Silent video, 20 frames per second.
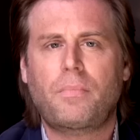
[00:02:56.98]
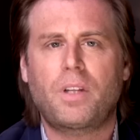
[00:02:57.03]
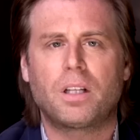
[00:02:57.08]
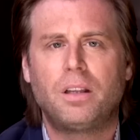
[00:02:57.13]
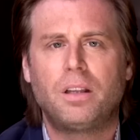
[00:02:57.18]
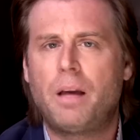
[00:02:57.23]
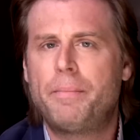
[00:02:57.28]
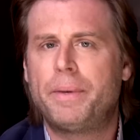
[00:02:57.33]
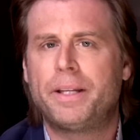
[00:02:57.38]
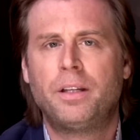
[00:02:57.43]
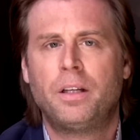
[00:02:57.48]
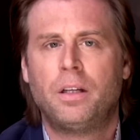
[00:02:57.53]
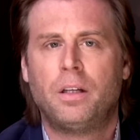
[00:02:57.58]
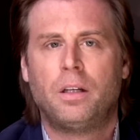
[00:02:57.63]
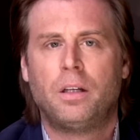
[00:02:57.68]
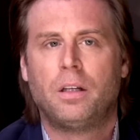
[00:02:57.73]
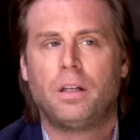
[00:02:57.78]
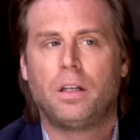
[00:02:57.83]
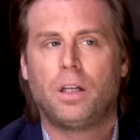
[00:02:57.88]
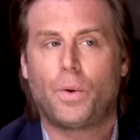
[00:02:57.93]
Lemon,
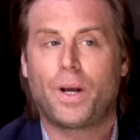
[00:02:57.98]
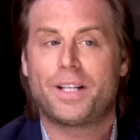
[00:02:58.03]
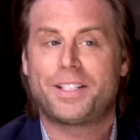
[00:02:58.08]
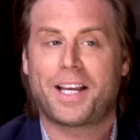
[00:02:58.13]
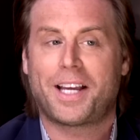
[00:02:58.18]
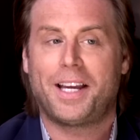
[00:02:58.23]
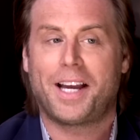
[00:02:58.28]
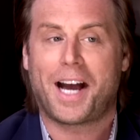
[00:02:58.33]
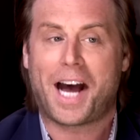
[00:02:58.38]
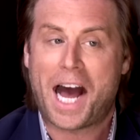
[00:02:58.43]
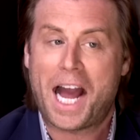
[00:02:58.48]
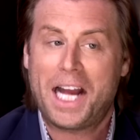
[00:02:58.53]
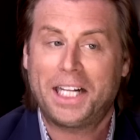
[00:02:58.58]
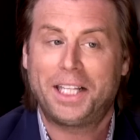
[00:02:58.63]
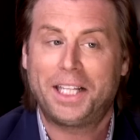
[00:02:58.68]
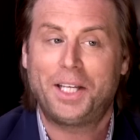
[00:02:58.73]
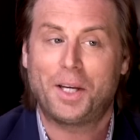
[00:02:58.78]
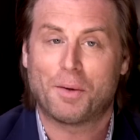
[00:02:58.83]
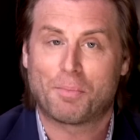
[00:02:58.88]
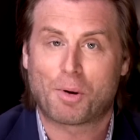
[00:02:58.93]
who has a
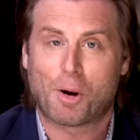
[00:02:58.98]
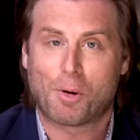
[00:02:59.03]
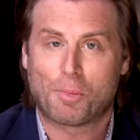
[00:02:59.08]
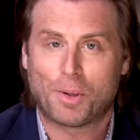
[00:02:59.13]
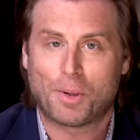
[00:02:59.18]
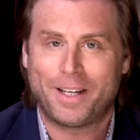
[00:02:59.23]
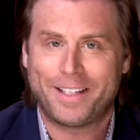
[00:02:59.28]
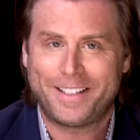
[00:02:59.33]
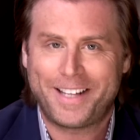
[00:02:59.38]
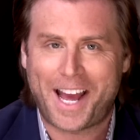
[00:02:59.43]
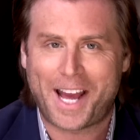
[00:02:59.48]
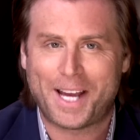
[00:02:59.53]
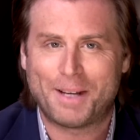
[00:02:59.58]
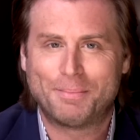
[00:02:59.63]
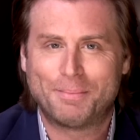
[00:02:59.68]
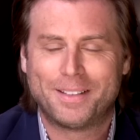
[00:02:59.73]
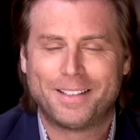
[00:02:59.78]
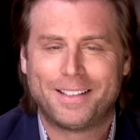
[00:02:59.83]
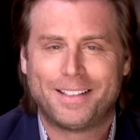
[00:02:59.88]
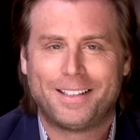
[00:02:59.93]
highly appropriate
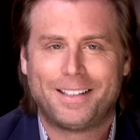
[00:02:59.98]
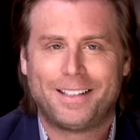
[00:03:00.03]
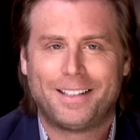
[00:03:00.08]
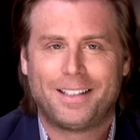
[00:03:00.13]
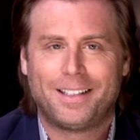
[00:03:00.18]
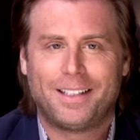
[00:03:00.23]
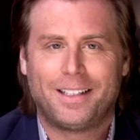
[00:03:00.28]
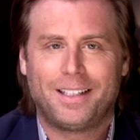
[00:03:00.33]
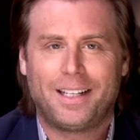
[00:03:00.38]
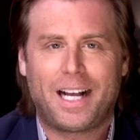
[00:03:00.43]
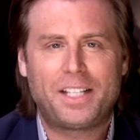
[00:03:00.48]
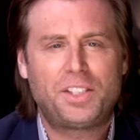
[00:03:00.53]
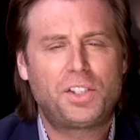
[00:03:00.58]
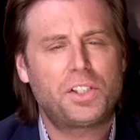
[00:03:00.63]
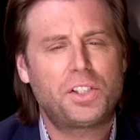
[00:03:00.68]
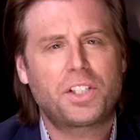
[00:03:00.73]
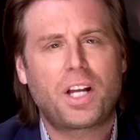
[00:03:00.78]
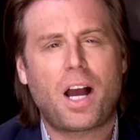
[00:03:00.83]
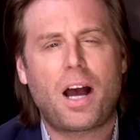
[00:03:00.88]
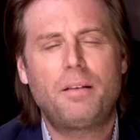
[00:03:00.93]
name, has
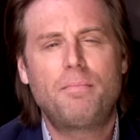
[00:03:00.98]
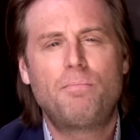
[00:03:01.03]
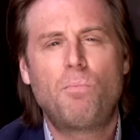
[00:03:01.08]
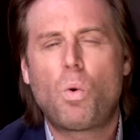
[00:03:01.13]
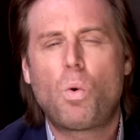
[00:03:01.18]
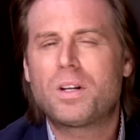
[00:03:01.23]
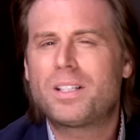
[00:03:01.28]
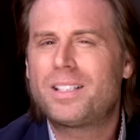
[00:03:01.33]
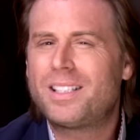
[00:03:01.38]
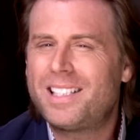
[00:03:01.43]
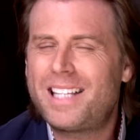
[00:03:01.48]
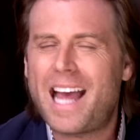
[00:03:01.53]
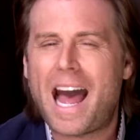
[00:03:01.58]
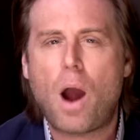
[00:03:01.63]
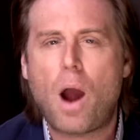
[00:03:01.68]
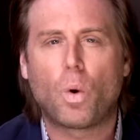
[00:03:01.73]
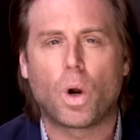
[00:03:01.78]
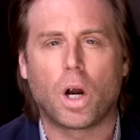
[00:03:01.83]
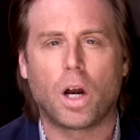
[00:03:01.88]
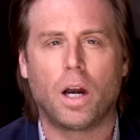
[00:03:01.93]
just gotten more
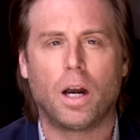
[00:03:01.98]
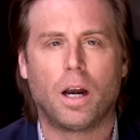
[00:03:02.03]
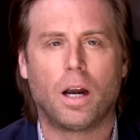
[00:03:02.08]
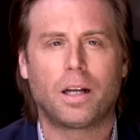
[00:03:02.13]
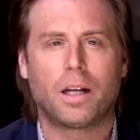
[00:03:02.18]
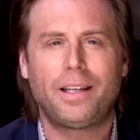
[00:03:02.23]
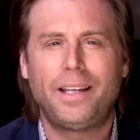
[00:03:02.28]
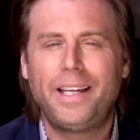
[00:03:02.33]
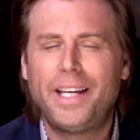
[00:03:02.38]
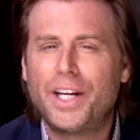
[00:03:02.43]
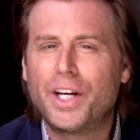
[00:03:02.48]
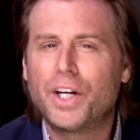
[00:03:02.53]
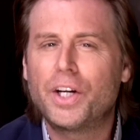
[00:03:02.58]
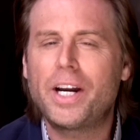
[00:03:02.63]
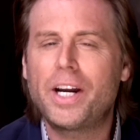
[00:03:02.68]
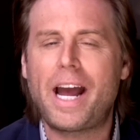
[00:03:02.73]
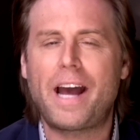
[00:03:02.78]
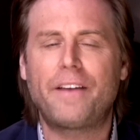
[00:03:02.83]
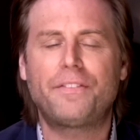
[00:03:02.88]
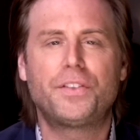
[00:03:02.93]
sour
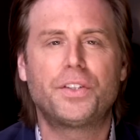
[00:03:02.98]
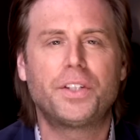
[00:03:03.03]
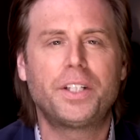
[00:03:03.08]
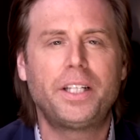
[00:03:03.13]
year after